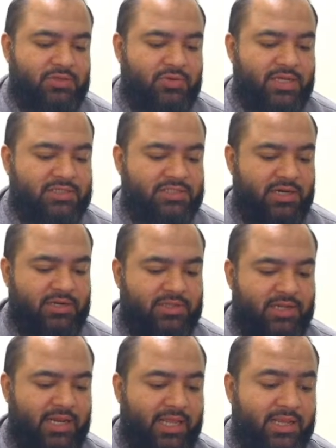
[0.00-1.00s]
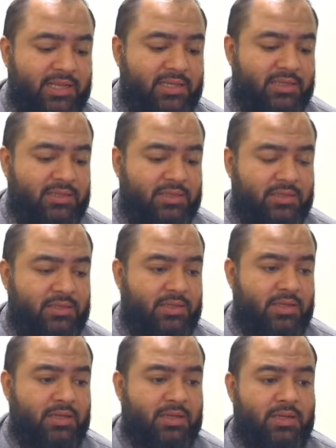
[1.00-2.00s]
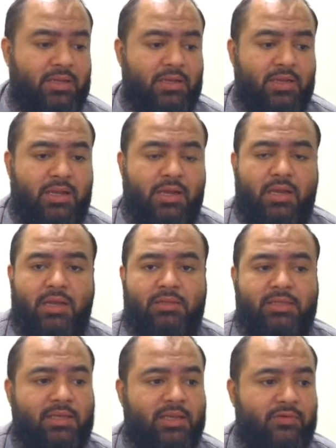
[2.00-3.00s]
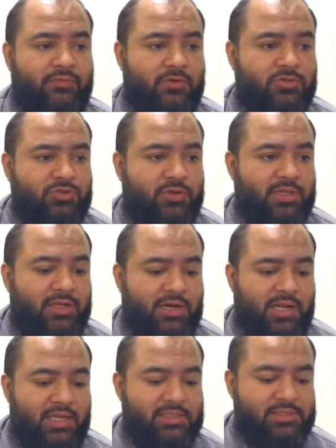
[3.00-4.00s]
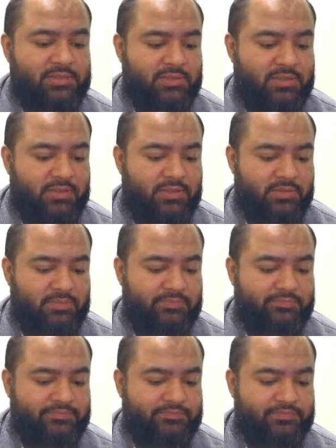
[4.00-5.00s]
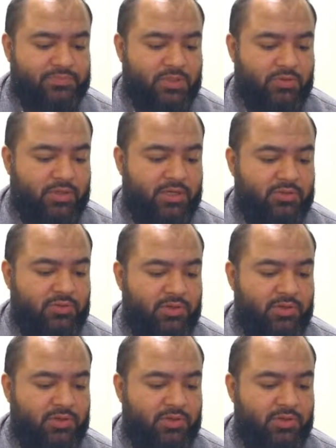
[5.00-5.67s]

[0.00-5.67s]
you can share the link. They can, of course, join the class. We're going to do a